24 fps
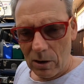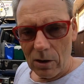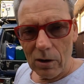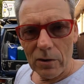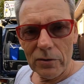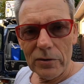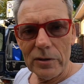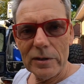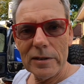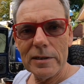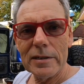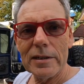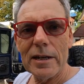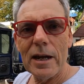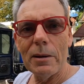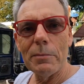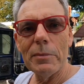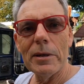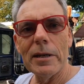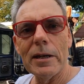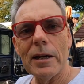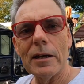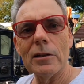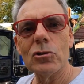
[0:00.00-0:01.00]
on this
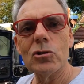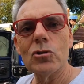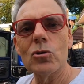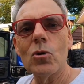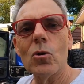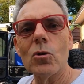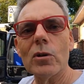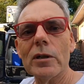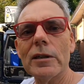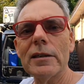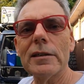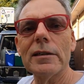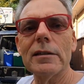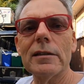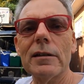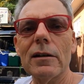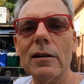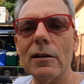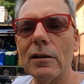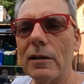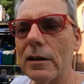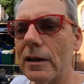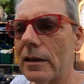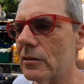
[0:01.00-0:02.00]
coming out shortly
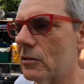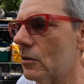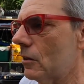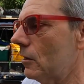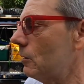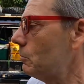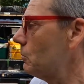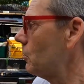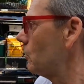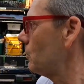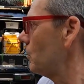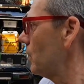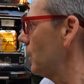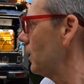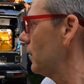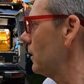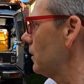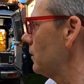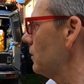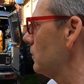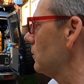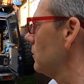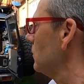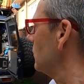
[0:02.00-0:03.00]
as I
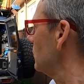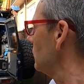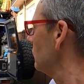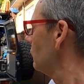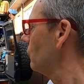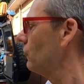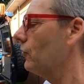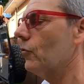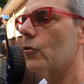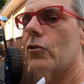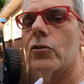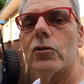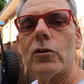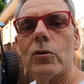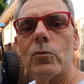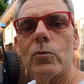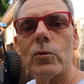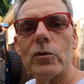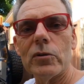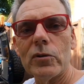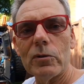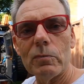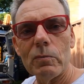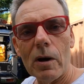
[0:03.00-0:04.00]
prepare further
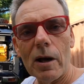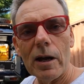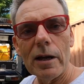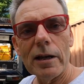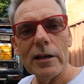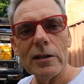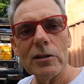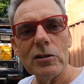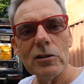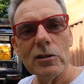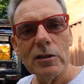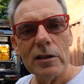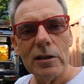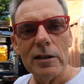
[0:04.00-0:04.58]
with my